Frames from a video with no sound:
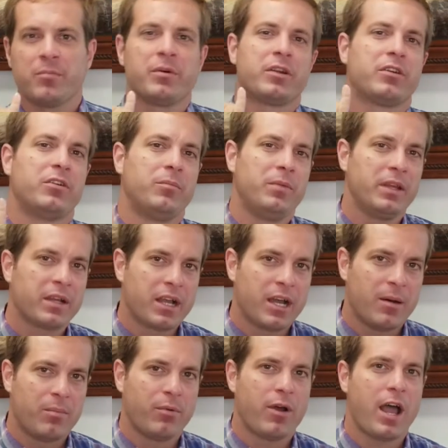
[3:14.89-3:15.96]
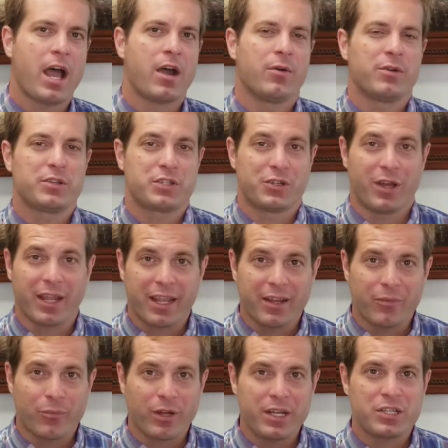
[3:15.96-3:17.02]
but it'll be a couple hours so I
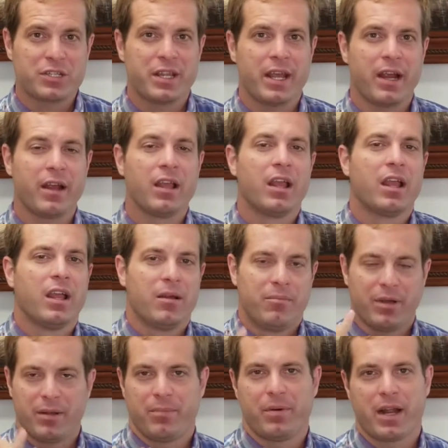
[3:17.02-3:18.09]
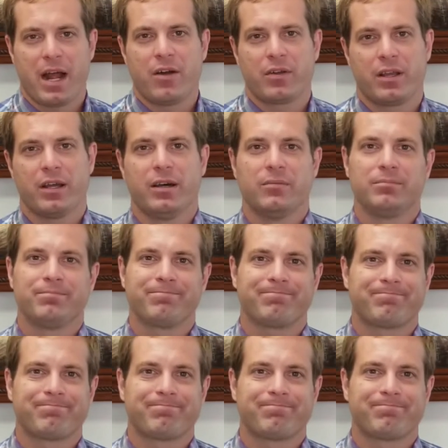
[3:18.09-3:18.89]
can reach there, but I'll come.